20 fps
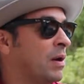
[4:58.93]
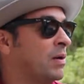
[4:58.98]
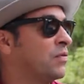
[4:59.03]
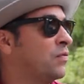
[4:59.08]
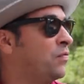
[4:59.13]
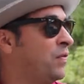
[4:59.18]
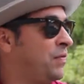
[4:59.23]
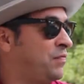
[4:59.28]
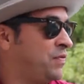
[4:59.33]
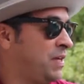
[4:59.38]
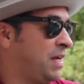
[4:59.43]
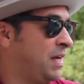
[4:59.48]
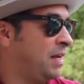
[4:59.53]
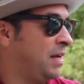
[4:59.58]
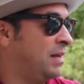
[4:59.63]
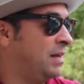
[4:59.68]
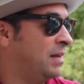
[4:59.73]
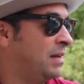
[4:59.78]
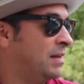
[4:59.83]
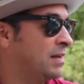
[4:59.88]
when I was
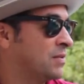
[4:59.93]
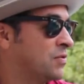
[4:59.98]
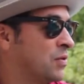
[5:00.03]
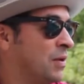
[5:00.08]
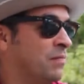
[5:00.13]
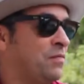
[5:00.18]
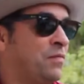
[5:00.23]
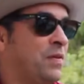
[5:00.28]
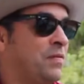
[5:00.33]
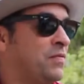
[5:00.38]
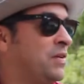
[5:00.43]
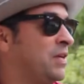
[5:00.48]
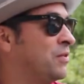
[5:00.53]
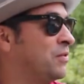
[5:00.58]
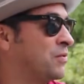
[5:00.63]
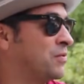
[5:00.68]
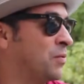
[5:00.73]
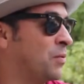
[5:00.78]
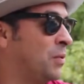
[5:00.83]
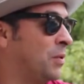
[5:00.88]
15. So I'm
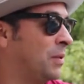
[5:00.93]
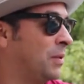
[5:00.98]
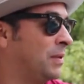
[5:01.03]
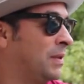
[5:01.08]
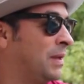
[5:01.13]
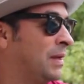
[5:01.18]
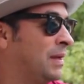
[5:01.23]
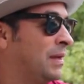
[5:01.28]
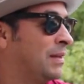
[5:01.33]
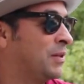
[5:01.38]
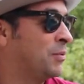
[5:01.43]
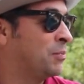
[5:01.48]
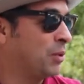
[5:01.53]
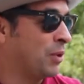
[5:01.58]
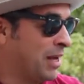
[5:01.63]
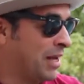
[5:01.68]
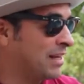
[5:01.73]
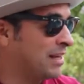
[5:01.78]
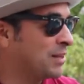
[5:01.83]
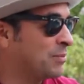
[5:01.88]
15 years old.
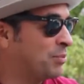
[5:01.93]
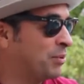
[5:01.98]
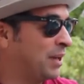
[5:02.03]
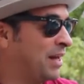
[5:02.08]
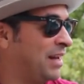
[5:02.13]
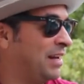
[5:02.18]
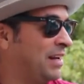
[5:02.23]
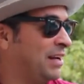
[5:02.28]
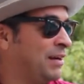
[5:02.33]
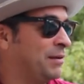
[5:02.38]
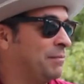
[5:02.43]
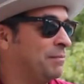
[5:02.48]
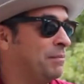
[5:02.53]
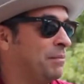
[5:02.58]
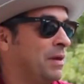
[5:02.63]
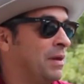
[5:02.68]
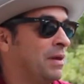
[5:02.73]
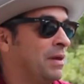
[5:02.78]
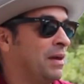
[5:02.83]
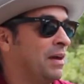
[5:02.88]
They're playing at the
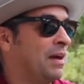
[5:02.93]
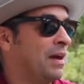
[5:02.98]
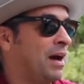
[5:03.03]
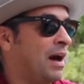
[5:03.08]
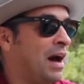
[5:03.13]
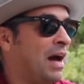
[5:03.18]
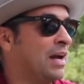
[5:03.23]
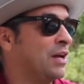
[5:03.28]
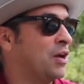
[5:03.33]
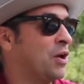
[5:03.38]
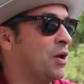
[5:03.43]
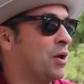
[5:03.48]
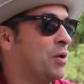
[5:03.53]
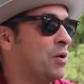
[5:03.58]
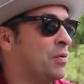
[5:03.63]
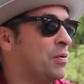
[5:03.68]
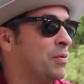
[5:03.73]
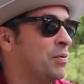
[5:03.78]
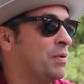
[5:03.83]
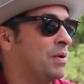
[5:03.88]
Palladium. I
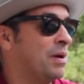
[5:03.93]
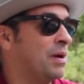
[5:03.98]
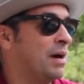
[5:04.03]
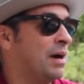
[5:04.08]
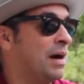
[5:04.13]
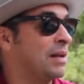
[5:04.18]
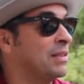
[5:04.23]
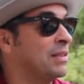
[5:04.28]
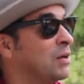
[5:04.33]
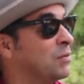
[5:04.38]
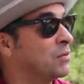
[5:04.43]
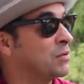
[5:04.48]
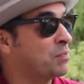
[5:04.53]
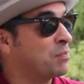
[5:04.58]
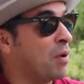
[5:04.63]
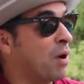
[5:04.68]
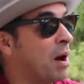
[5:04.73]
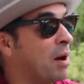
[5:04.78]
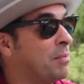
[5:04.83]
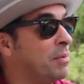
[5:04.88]
go. I
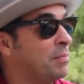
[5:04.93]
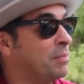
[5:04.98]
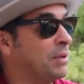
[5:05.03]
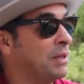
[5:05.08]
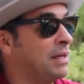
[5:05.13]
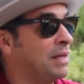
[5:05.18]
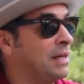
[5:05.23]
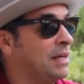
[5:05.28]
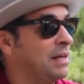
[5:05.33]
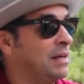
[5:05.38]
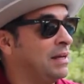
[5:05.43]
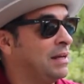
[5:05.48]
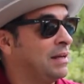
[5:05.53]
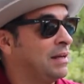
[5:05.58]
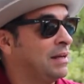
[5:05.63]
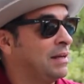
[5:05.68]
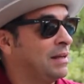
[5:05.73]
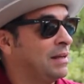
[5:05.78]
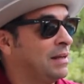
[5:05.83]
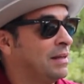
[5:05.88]
think it was
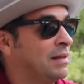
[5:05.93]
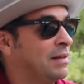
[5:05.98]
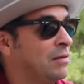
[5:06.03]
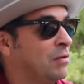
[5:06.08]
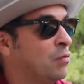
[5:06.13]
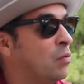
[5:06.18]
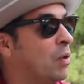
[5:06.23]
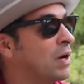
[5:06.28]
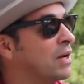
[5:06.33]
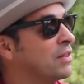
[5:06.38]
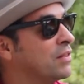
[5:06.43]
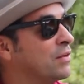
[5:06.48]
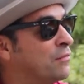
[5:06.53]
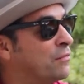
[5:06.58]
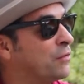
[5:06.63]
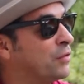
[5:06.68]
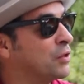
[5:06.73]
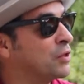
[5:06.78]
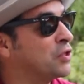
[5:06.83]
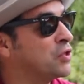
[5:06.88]
probably
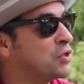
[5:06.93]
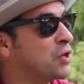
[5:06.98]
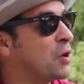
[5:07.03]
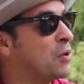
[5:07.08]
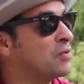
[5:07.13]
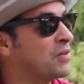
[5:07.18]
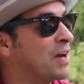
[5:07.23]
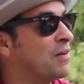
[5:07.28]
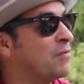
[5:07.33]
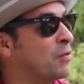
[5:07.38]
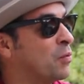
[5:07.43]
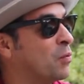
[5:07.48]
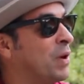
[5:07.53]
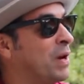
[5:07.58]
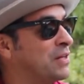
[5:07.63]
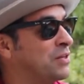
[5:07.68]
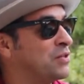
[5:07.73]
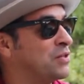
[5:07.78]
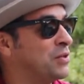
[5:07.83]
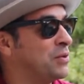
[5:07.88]
one of the first shows I
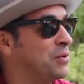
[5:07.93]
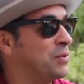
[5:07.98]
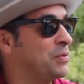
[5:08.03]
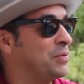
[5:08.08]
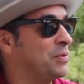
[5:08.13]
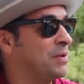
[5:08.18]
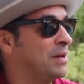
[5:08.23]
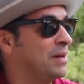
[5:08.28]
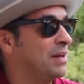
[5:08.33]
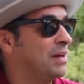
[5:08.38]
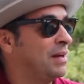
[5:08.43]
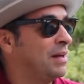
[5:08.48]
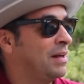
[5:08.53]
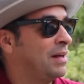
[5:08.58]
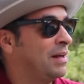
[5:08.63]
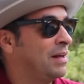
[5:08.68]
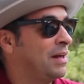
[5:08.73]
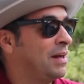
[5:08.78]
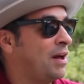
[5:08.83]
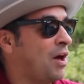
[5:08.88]
ever went to
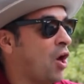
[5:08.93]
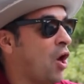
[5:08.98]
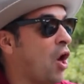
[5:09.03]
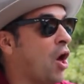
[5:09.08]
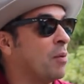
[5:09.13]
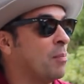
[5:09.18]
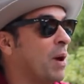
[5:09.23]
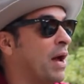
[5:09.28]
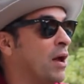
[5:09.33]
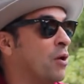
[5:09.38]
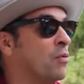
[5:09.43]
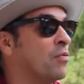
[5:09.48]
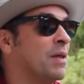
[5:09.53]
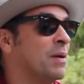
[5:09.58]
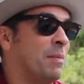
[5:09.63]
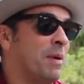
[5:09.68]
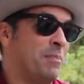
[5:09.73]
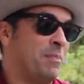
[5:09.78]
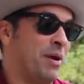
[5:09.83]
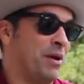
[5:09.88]
on
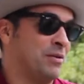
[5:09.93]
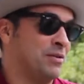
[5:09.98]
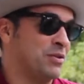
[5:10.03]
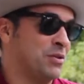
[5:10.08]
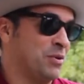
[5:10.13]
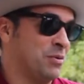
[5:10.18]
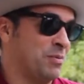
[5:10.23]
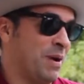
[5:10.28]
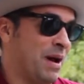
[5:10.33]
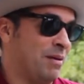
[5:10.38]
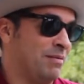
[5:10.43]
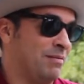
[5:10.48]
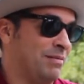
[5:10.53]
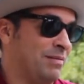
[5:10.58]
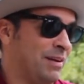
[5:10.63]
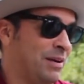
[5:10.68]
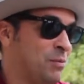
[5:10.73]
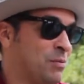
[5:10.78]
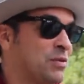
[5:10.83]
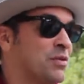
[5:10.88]
my own that my parents knew
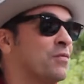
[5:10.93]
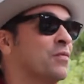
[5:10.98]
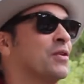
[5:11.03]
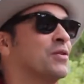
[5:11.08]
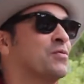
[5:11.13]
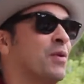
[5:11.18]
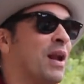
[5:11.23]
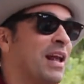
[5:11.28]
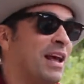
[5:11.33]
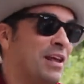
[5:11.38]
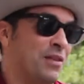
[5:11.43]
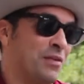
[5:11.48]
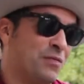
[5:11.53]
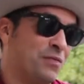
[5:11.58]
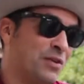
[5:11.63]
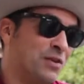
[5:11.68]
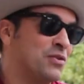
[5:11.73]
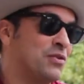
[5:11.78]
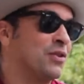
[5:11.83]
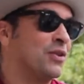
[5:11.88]
about. It was the first one
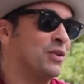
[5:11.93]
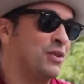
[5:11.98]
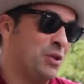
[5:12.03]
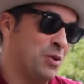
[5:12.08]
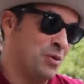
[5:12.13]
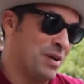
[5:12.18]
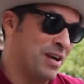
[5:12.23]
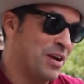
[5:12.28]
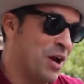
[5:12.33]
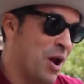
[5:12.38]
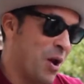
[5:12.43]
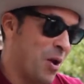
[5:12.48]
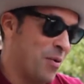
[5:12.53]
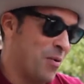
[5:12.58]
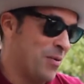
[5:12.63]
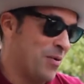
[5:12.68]
I got the official "You Can